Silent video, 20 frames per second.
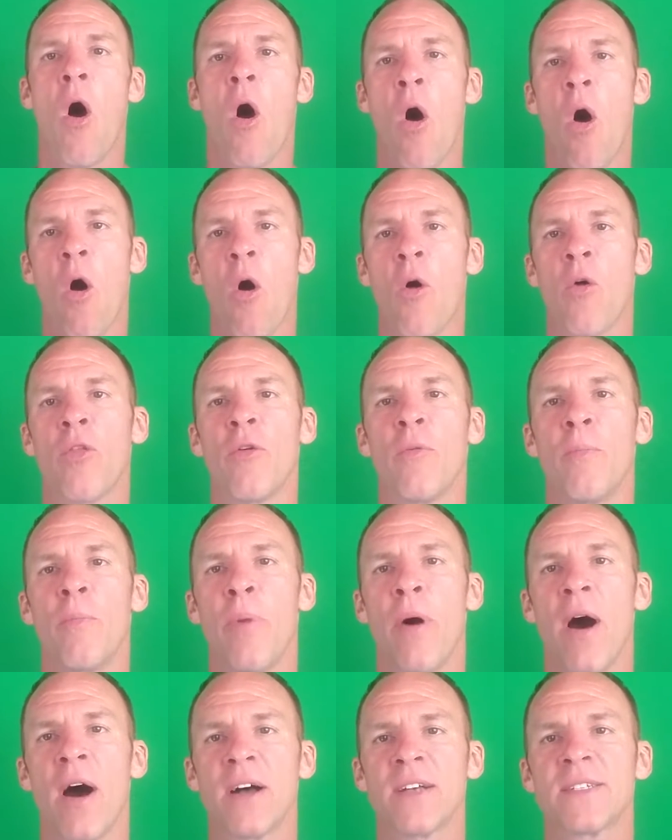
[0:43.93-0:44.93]
all the
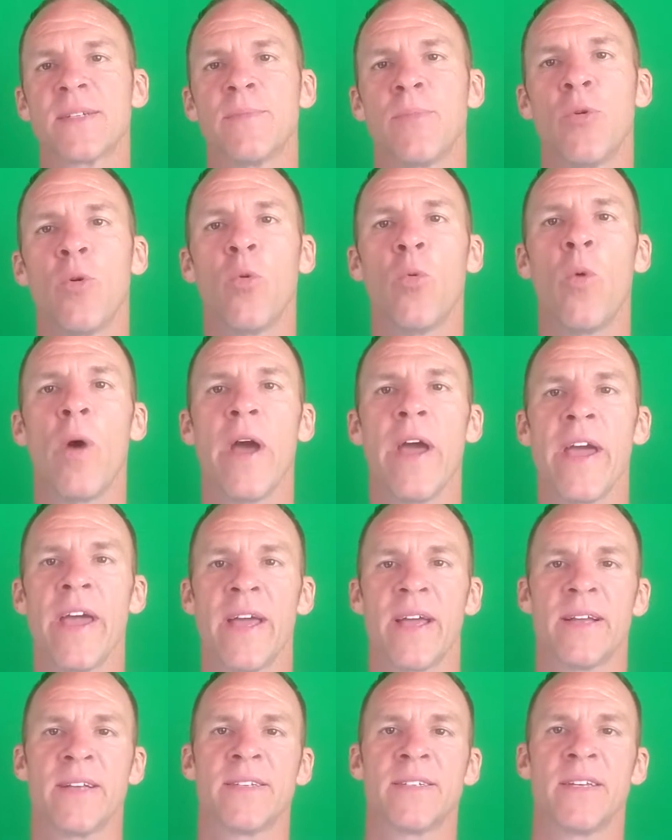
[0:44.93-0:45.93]
possible
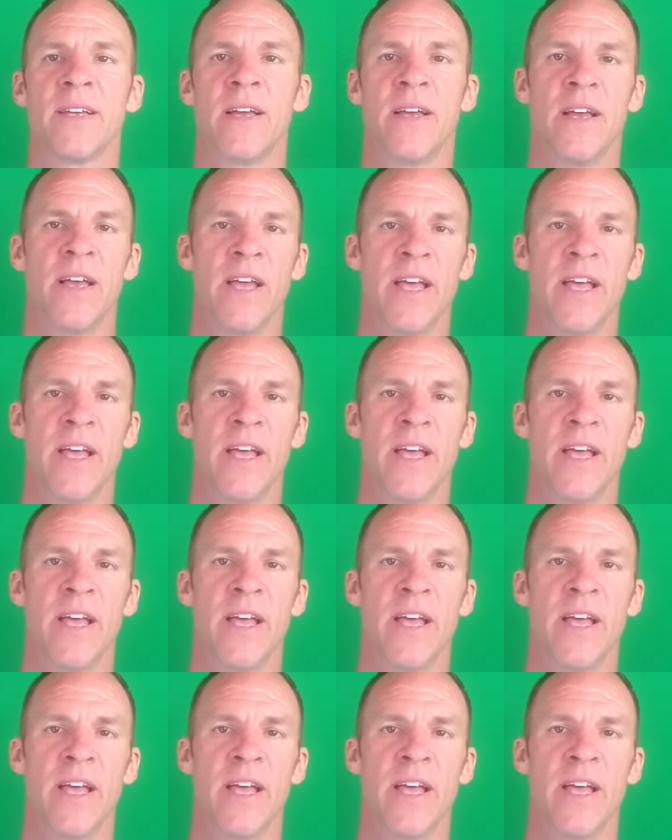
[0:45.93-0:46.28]
ways